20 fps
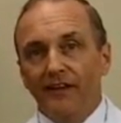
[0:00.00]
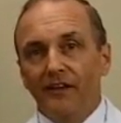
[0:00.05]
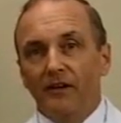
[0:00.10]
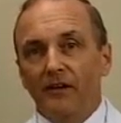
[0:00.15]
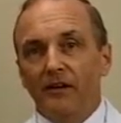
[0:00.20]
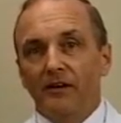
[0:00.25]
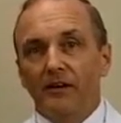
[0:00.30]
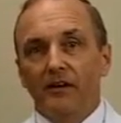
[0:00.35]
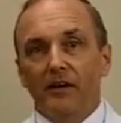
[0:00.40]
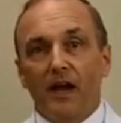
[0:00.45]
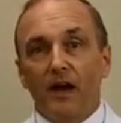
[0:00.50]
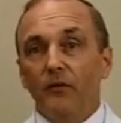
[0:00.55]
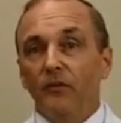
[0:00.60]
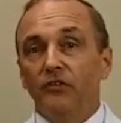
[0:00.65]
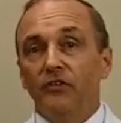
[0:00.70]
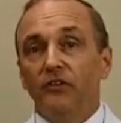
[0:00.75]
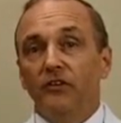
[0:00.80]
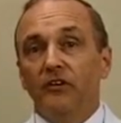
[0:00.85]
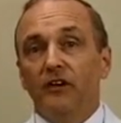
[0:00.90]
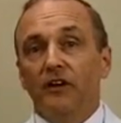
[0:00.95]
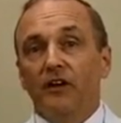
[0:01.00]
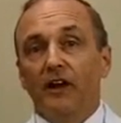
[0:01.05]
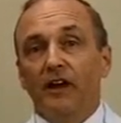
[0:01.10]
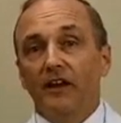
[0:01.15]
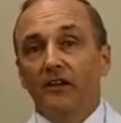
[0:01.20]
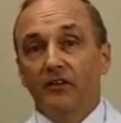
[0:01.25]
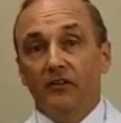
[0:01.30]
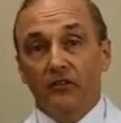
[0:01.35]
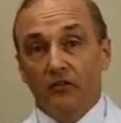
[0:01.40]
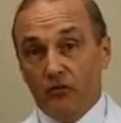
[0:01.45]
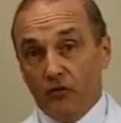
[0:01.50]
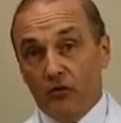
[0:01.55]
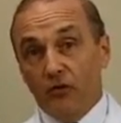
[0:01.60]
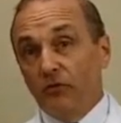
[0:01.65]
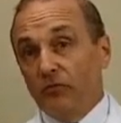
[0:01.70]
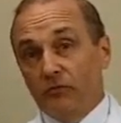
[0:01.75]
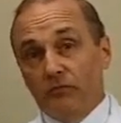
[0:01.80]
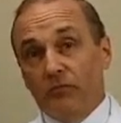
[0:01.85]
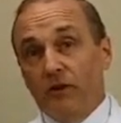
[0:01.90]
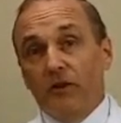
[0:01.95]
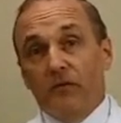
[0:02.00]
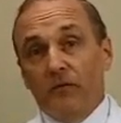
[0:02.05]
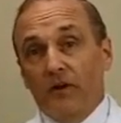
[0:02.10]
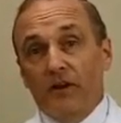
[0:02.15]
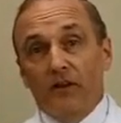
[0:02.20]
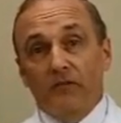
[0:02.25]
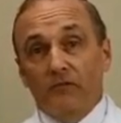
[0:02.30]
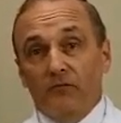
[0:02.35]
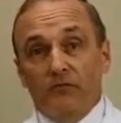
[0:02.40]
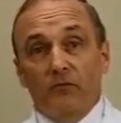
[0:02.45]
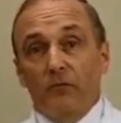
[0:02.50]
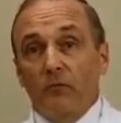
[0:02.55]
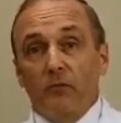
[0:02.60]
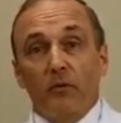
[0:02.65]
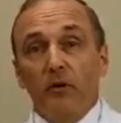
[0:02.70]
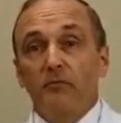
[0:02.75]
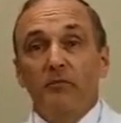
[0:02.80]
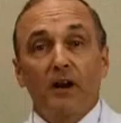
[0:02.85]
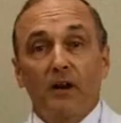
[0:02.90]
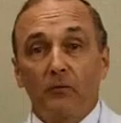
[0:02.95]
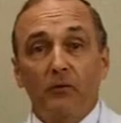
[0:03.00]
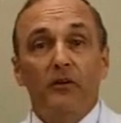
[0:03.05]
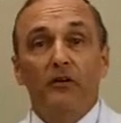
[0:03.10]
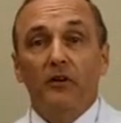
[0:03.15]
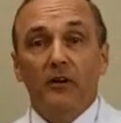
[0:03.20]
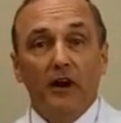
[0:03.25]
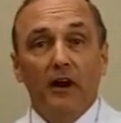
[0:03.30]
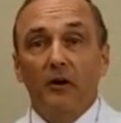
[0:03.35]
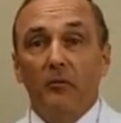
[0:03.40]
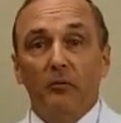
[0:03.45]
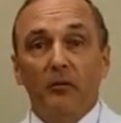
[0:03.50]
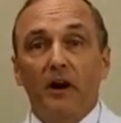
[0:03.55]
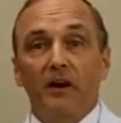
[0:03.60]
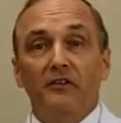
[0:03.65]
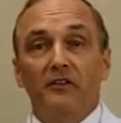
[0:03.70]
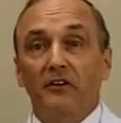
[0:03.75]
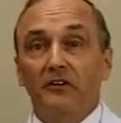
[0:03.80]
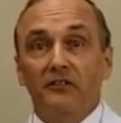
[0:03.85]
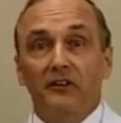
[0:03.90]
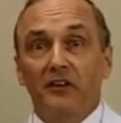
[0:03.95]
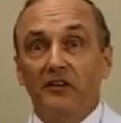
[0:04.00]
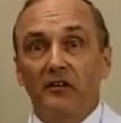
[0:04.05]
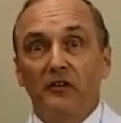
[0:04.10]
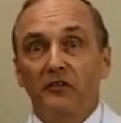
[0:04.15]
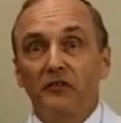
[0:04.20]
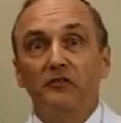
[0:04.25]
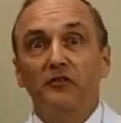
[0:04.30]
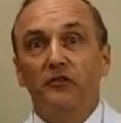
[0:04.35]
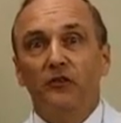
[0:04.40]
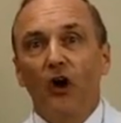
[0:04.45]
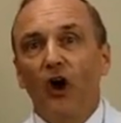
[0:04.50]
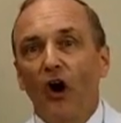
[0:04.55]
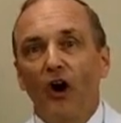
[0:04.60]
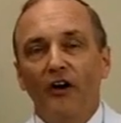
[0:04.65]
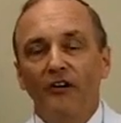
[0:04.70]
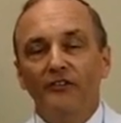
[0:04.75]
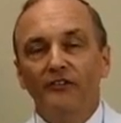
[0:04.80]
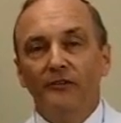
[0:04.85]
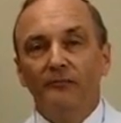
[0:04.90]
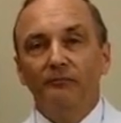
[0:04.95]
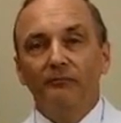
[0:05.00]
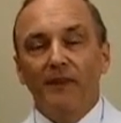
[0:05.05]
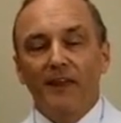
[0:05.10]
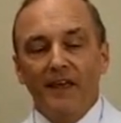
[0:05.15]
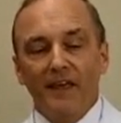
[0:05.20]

I turned, by the way, from pre-med, I went into chiropractic because I thought this was awesome.